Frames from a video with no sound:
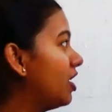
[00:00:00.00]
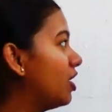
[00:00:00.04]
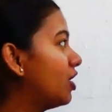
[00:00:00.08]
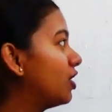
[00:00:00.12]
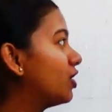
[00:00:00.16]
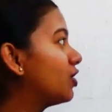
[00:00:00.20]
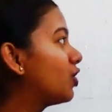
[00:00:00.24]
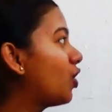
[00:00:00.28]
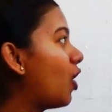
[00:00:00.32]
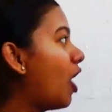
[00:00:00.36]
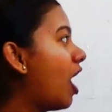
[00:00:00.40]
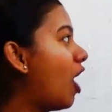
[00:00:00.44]

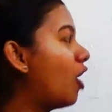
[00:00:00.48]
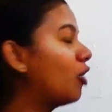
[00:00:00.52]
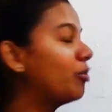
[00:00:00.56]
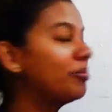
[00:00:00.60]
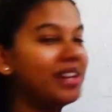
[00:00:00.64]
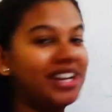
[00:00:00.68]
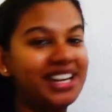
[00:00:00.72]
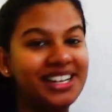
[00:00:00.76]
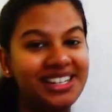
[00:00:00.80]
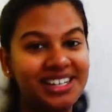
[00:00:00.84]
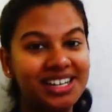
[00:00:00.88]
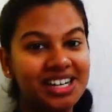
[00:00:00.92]
So how
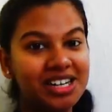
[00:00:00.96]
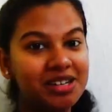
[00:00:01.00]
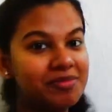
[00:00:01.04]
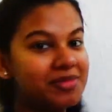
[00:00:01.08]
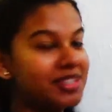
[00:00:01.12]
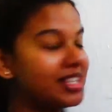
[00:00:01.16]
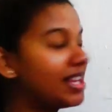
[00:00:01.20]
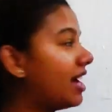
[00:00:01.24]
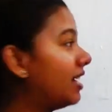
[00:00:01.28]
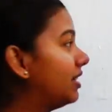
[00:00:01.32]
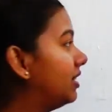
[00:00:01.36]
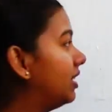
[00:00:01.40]
many terms
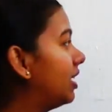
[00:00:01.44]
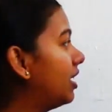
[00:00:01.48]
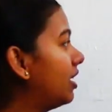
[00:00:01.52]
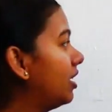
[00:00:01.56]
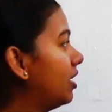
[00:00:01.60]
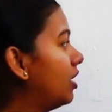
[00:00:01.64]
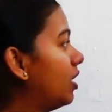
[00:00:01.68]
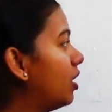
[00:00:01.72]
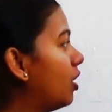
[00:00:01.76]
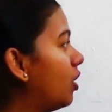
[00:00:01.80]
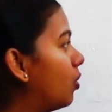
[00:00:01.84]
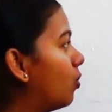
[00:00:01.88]
are there?
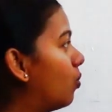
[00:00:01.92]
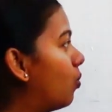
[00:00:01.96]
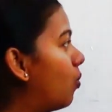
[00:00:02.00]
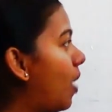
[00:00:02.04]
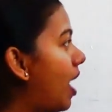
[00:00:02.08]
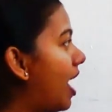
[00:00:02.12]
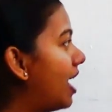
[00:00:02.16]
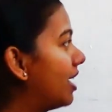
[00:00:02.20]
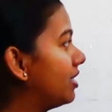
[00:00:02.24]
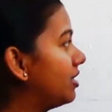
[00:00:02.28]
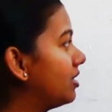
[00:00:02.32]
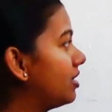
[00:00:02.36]

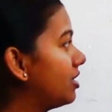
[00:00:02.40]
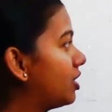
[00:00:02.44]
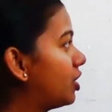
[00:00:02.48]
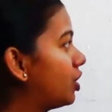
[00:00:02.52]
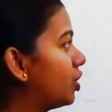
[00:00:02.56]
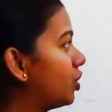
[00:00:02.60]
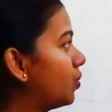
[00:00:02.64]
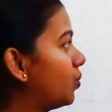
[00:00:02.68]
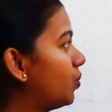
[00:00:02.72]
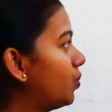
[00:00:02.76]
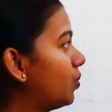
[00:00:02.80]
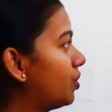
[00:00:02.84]
1,
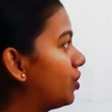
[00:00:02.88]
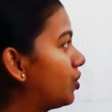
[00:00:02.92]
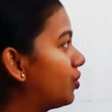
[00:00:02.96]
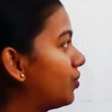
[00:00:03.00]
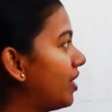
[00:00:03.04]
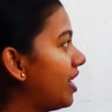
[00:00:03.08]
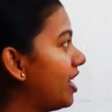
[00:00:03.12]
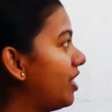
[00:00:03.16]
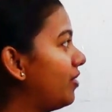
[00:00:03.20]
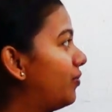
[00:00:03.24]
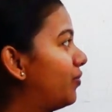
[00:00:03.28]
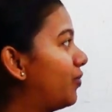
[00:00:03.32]
2,
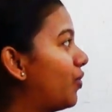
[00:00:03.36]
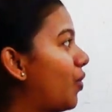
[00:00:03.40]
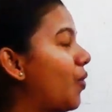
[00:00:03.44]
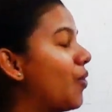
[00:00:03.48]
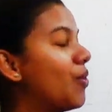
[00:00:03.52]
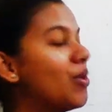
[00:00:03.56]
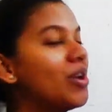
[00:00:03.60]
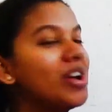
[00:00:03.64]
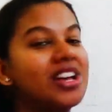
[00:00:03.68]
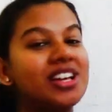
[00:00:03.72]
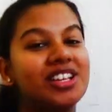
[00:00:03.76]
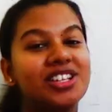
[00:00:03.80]
3, 4.
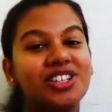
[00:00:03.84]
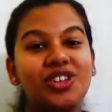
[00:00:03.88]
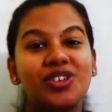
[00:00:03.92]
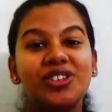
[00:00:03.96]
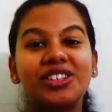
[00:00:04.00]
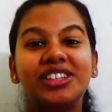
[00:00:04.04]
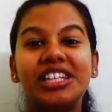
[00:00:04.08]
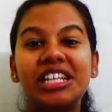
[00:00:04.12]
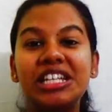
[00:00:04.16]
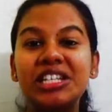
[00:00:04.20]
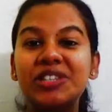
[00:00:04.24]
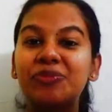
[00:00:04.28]
So
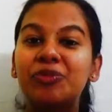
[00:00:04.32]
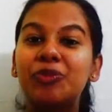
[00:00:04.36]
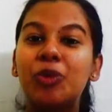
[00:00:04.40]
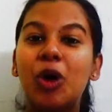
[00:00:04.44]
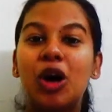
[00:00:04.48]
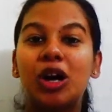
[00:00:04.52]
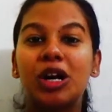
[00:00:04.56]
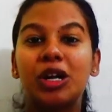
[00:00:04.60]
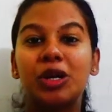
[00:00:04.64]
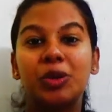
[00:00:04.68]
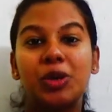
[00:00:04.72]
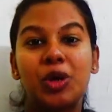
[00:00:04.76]
this
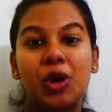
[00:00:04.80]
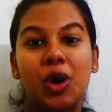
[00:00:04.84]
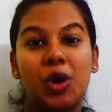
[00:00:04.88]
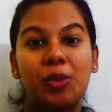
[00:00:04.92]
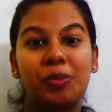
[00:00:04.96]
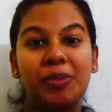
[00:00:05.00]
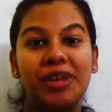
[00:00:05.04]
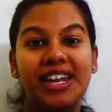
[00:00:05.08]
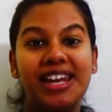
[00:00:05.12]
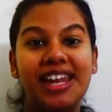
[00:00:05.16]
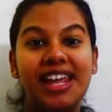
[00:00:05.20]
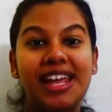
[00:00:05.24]

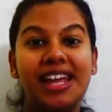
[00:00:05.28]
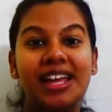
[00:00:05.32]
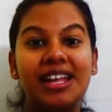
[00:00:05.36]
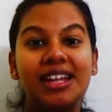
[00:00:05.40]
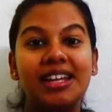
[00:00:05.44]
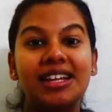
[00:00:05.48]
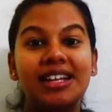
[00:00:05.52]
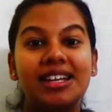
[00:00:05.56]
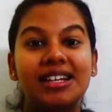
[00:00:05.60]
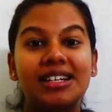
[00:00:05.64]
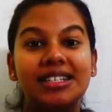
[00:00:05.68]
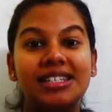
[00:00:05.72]

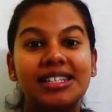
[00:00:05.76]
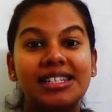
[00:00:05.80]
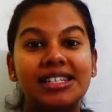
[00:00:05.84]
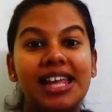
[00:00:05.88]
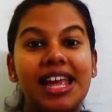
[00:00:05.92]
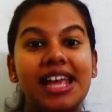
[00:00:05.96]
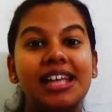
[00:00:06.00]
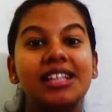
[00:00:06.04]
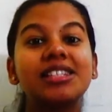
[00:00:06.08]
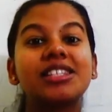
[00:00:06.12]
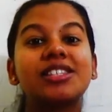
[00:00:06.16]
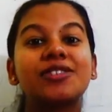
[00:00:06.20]
polynomial
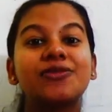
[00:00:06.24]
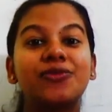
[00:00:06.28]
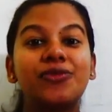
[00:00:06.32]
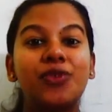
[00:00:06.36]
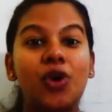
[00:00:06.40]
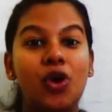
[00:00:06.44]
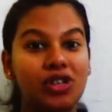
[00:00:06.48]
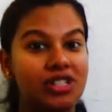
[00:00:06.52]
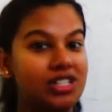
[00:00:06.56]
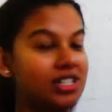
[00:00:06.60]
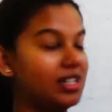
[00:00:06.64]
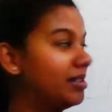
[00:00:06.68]
contains
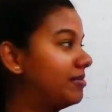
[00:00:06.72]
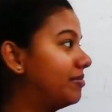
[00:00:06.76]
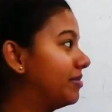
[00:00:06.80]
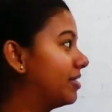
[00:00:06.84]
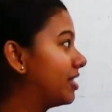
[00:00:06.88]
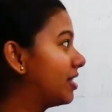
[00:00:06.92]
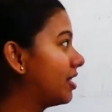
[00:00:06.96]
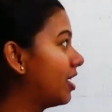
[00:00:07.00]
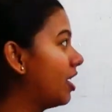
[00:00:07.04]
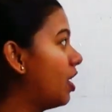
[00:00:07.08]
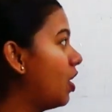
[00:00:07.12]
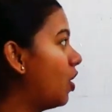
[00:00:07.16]
4
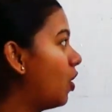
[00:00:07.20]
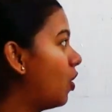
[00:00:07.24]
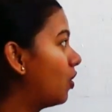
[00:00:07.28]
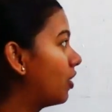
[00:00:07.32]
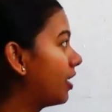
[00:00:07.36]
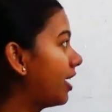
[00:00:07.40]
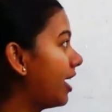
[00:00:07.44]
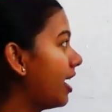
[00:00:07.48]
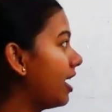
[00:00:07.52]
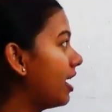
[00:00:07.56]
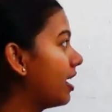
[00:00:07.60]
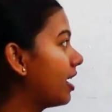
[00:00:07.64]
terms.
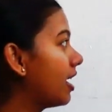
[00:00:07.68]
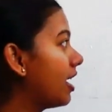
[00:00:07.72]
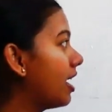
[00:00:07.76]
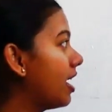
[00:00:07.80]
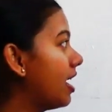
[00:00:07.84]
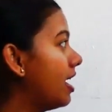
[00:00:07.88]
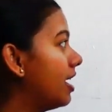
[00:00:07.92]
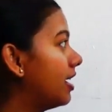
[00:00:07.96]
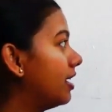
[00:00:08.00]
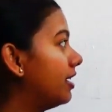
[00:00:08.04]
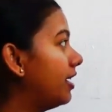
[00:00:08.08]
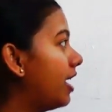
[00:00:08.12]
Okay.
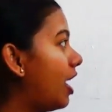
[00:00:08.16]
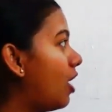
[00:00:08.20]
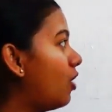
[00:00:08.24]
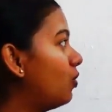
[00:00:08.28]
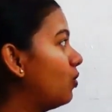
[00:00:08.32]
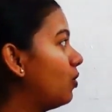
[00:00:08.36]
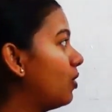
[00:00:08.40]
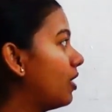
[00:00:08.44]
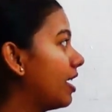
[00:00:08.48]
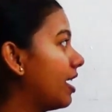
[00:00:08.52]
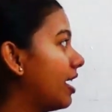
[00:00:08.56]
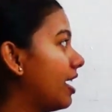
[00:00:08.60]
Now
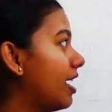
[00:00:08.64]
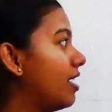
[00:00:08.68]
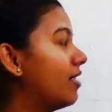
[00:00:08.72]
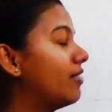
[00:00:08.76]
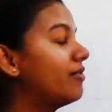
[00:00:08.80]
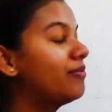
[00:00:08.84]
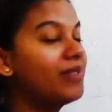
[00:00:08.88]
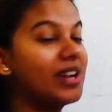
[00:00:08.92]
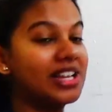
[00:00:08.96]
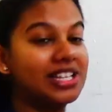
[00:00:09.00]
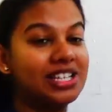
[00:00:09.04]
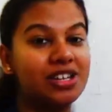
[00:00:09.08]

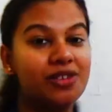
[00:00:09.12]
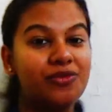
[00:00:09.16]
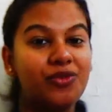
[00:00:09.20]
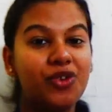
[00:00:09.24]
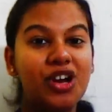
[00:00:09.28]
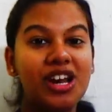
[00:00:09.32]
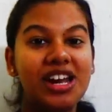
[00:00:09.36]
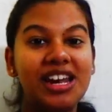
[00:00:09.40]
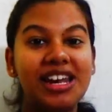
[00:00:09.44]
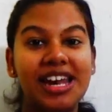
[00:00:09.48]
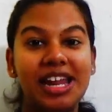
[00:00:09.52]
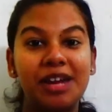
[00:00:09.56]
first of
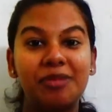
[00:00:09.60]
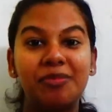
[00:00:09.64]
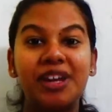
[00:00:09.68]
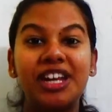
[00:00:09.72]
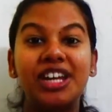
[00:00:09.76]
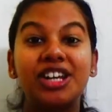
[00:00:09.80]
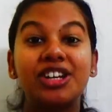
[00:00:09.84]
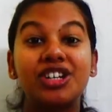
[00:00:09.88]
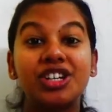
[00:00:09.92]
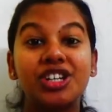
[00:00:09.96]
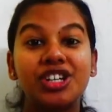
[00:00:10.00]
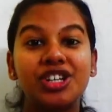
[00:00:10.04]
all let me
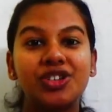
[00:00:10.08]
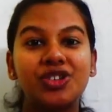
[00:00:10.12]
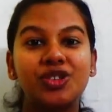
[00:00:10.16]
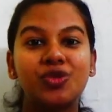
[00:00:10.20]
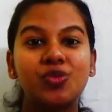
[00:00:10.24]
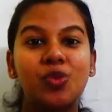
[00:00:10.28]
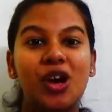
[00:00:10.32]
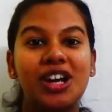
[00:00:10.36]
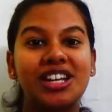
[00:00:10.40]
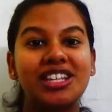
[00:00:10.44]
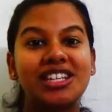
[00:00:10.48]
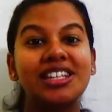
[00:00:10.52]
introduce
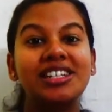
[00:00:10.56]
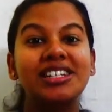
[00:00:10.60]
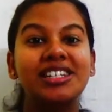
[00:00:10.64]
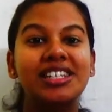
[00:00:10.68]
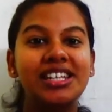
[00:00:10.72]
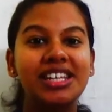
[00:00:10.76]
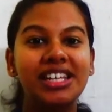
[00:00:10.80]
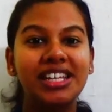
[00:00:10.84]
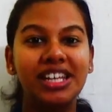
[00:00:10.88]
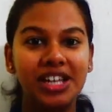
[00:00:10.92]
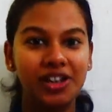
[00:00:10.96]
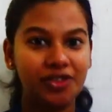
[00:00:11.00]
what is the
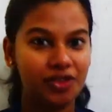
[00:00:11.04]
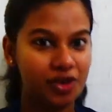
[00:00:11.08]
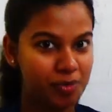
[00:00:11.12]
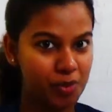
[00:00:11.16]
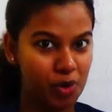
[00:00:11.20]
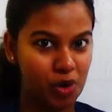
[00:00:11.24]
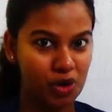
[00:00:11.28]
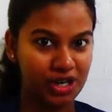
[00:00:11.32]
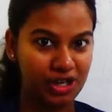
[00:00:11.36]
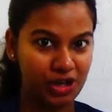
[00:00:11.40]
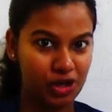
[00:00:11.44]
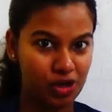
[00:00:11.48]
degree of a
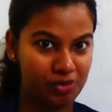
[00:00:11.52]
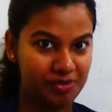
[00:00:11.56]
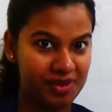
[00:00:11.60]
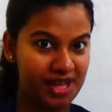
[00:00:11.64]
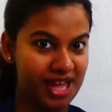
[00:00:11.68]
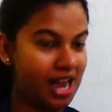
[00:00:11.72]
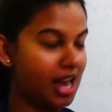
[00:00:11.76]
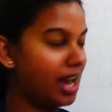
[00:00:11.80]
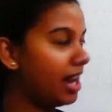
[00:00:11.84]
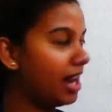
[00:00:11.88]
polynomial.